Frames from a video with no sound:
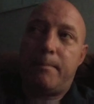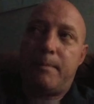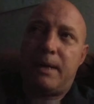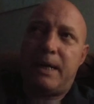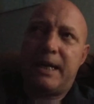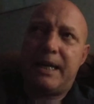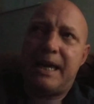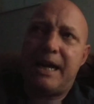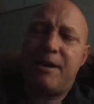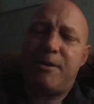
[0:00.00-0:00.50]

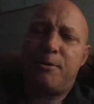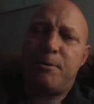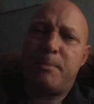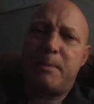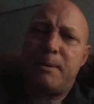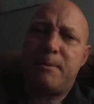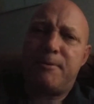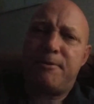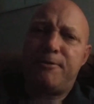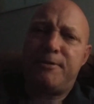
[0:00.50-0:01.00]
I can't
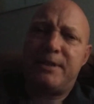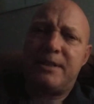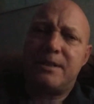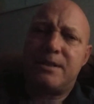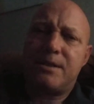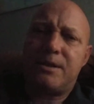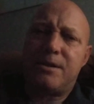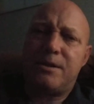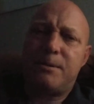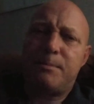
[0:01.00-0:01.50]
remember if it
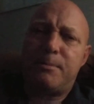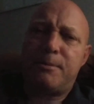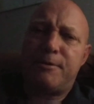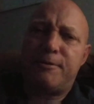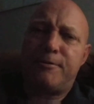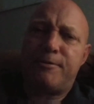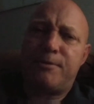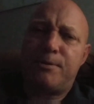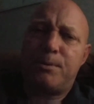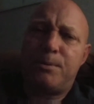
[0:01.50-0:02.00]
started
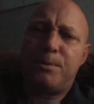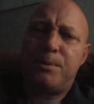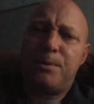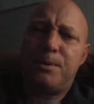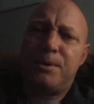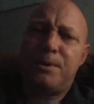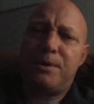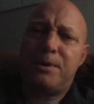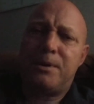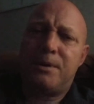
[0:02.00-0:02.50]

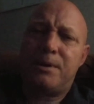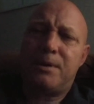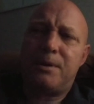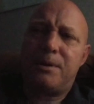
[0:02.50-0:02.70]
before